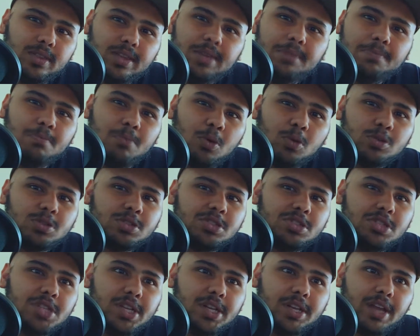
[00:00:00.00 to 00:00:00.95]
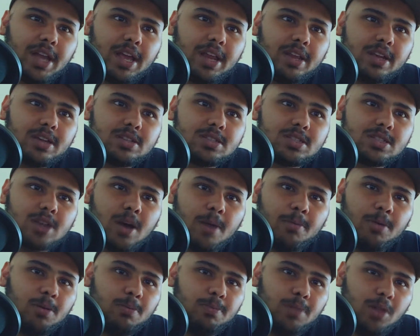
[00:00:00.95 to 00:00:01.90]
the most generic
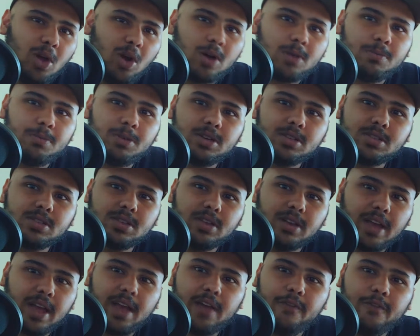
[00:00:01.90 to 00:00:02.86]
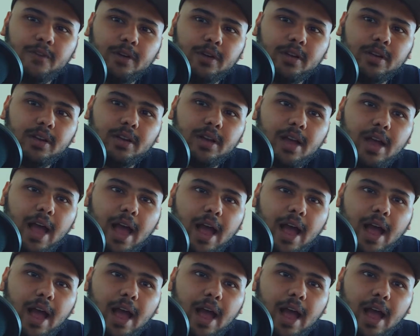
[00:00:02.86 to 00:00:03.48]
summer blockbuster ever.